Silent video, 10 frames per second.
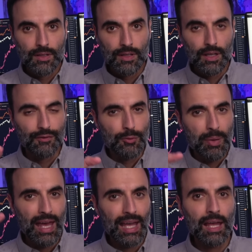if you
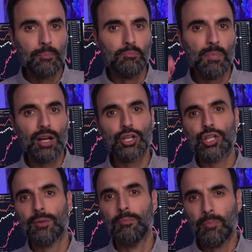pay
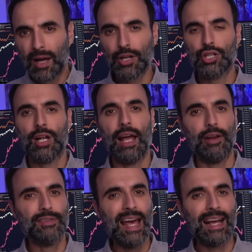much, much
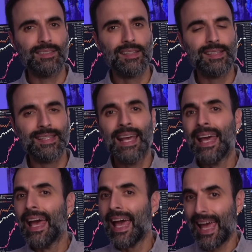higher taxes
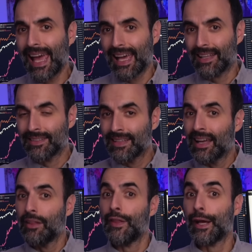and
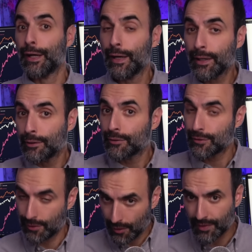they cut your
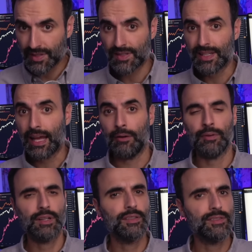services down
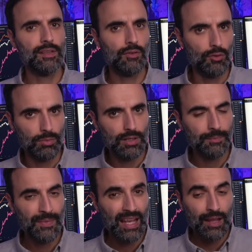considerably.
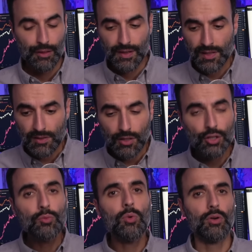This is the
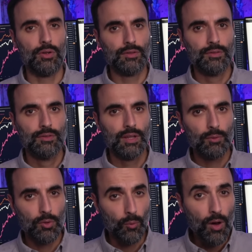new world that
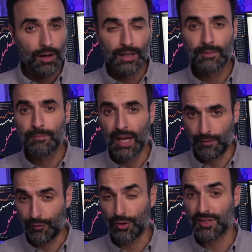we're walking
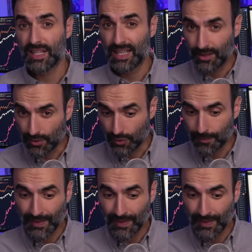headfirst into.